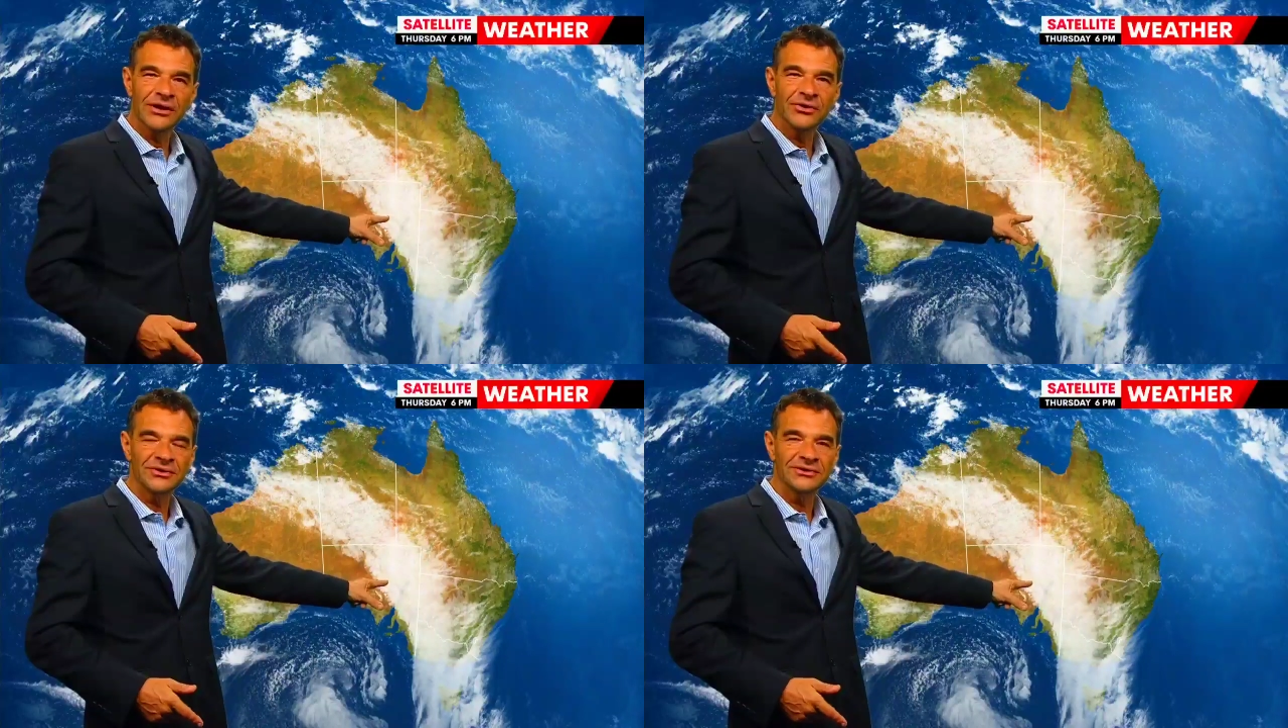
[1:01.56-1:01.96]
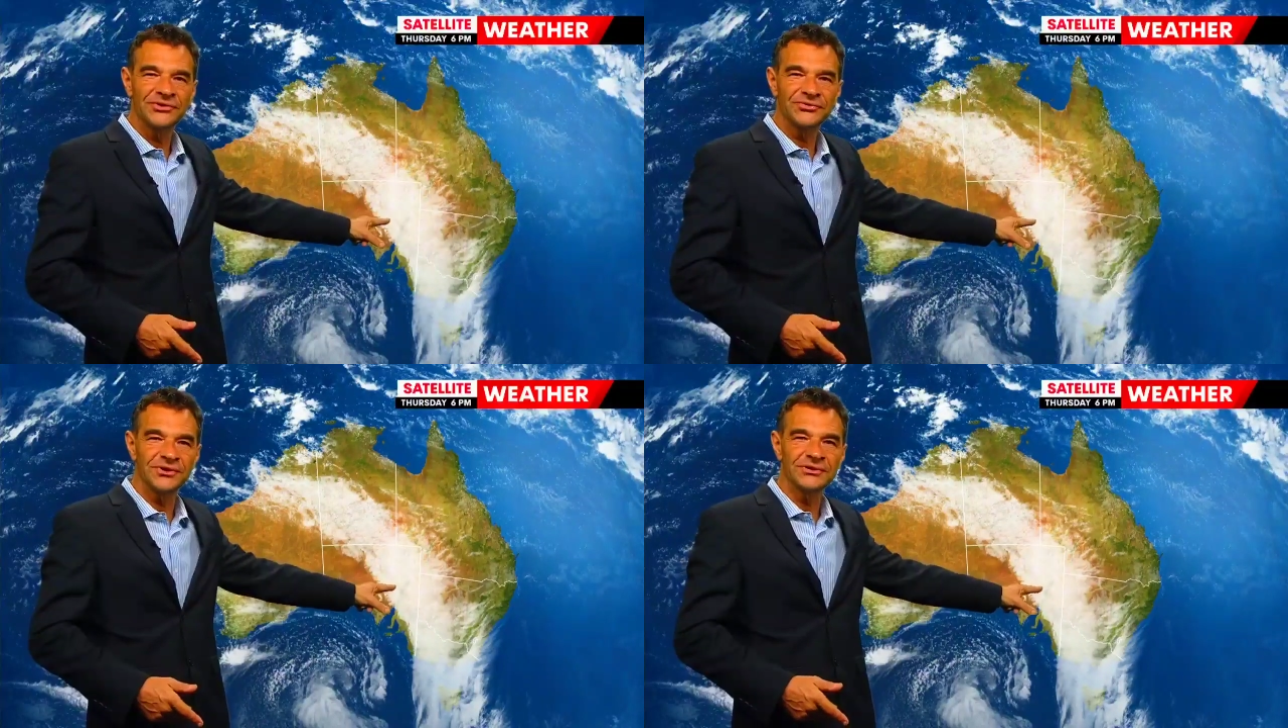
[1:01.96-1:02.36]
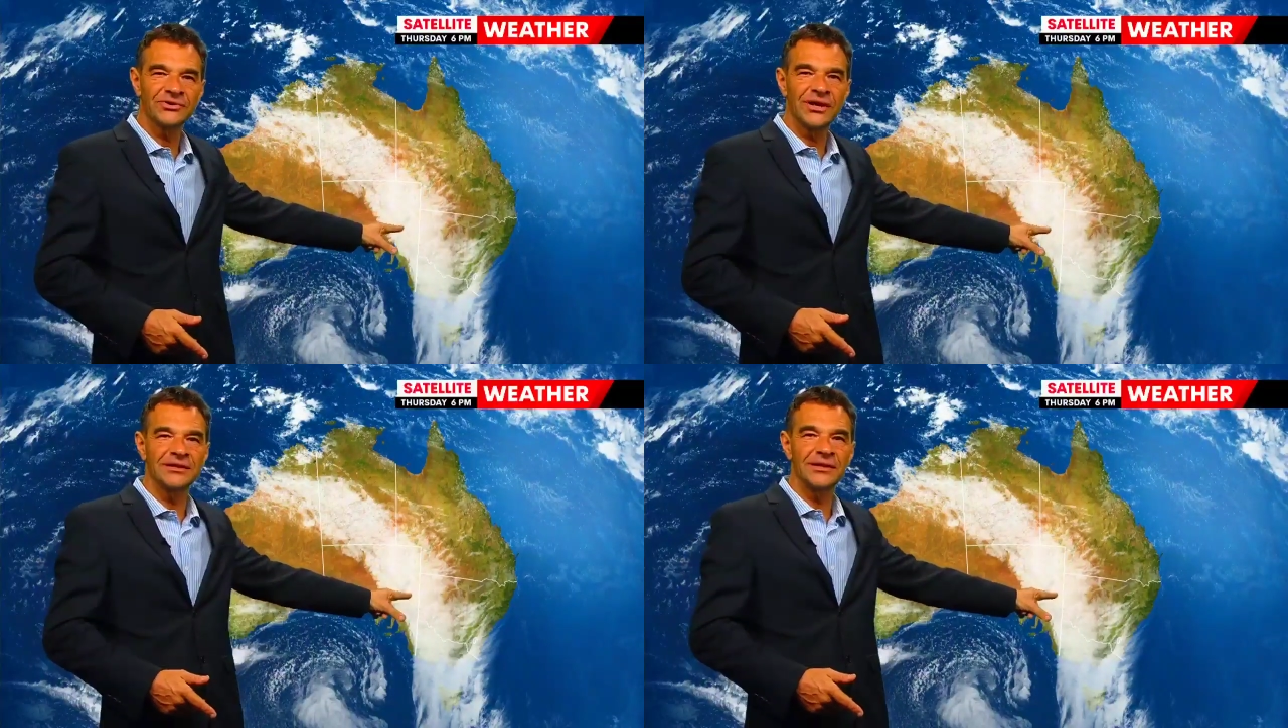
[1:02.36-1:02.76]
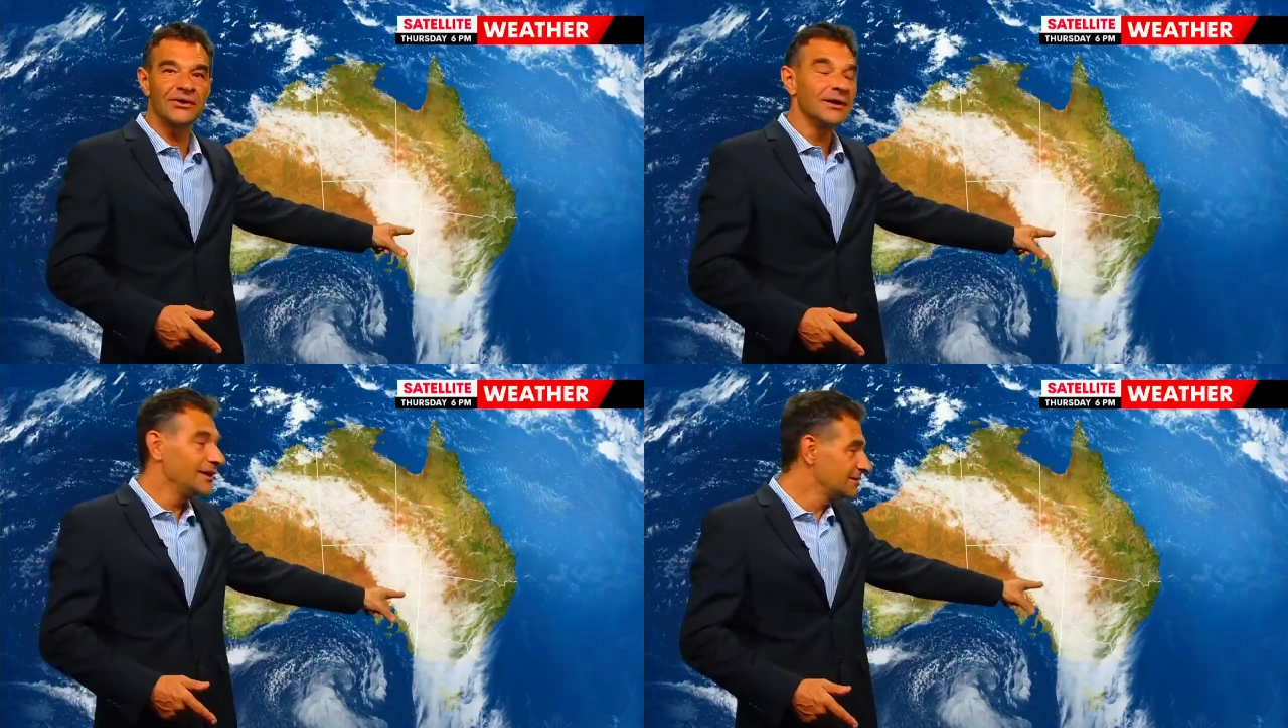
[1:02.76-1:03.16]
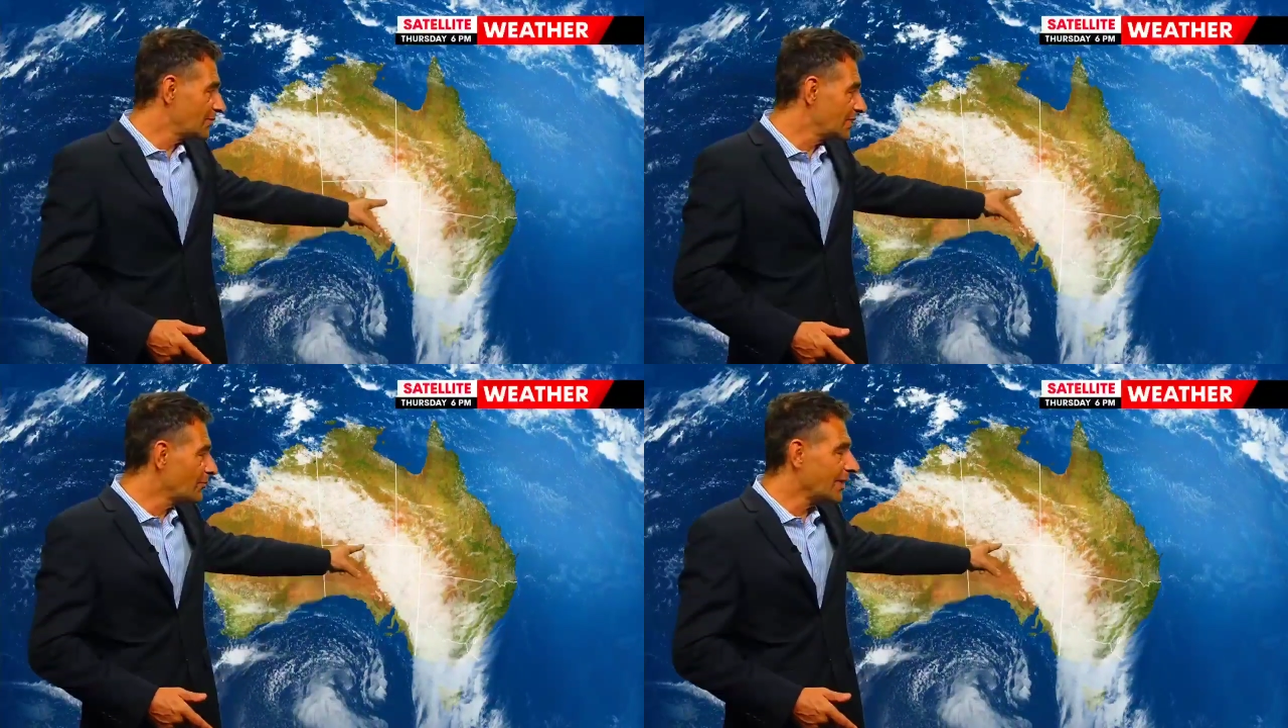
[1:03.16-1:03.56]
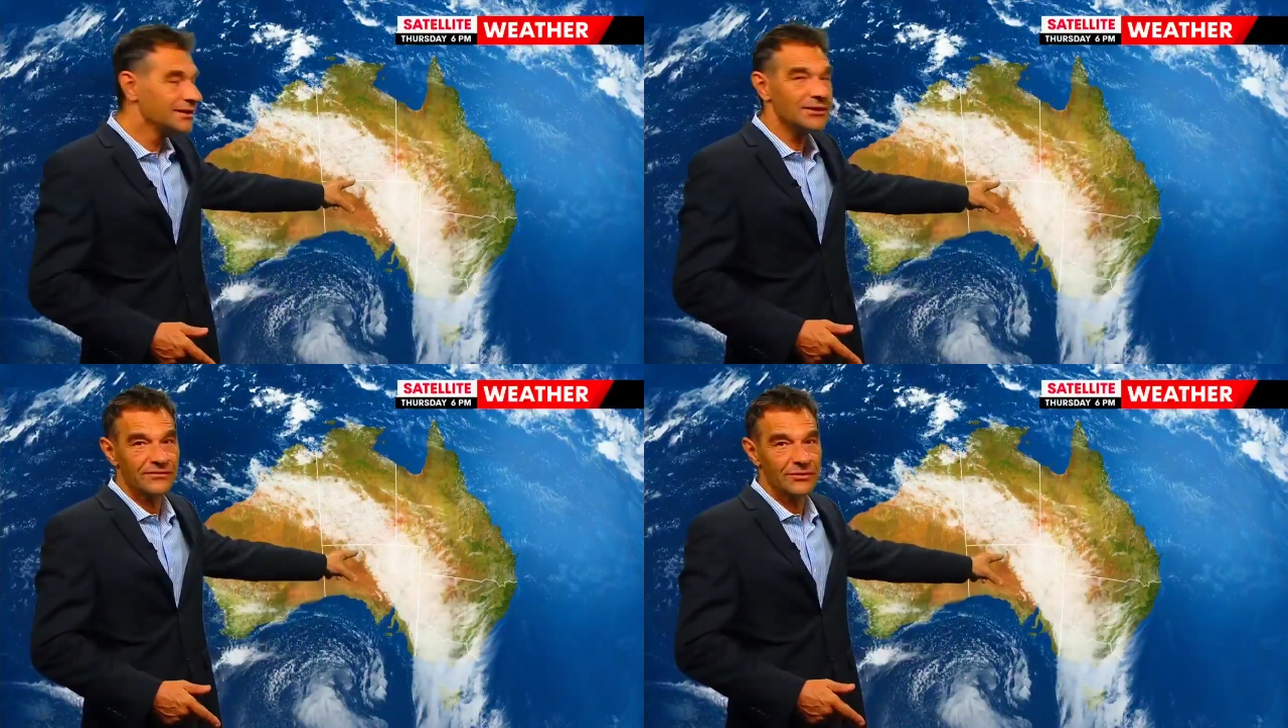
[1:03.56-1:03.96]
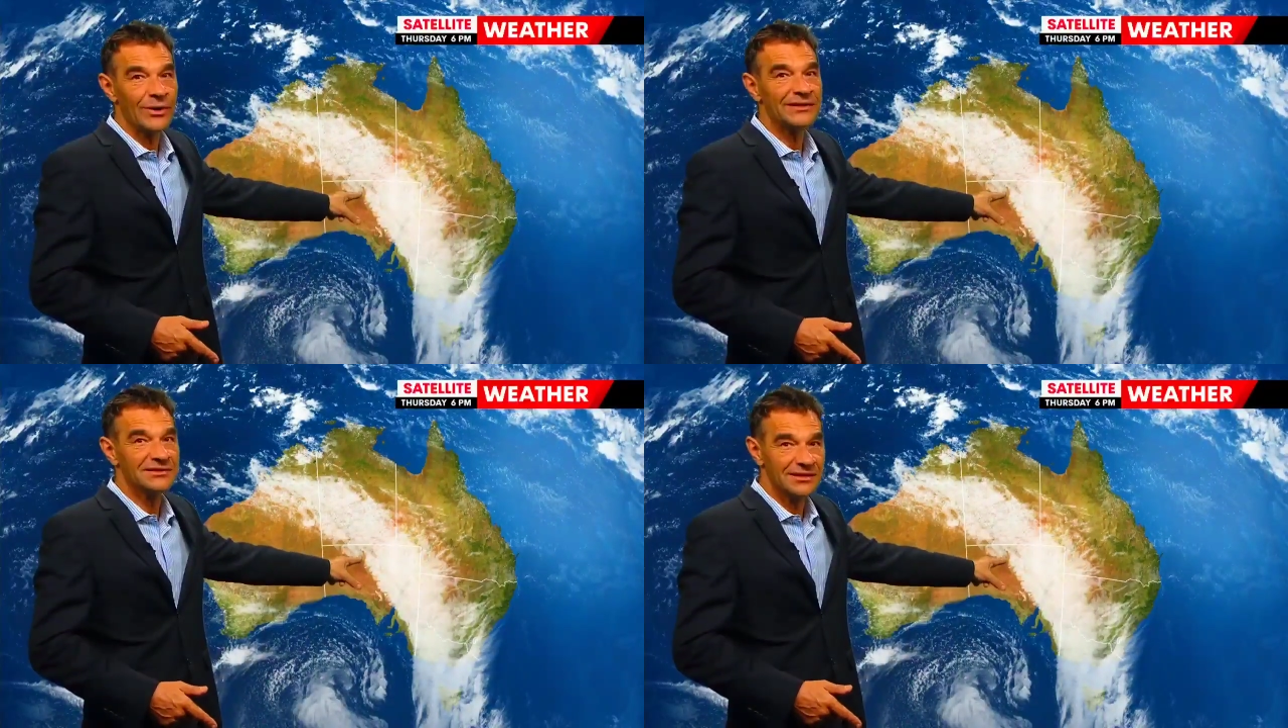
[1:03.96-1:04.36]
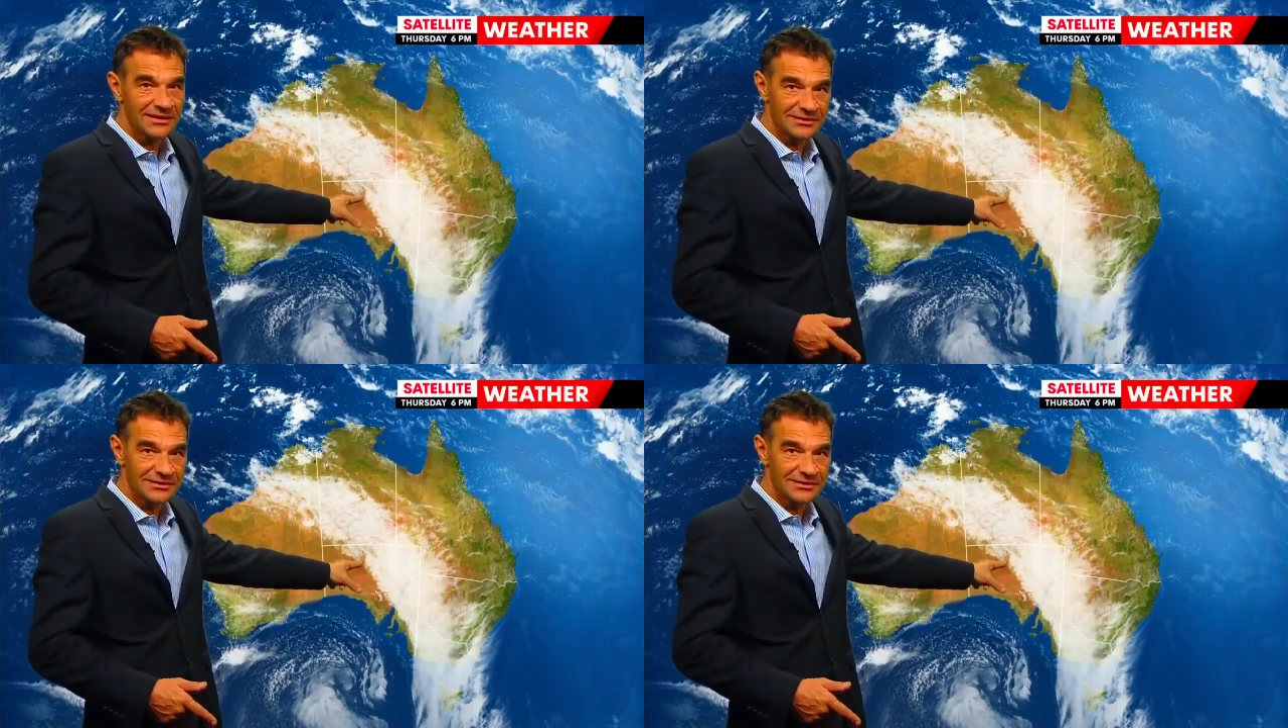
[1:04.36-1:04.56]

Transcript: across central Australia now. It's already rained over the red centre,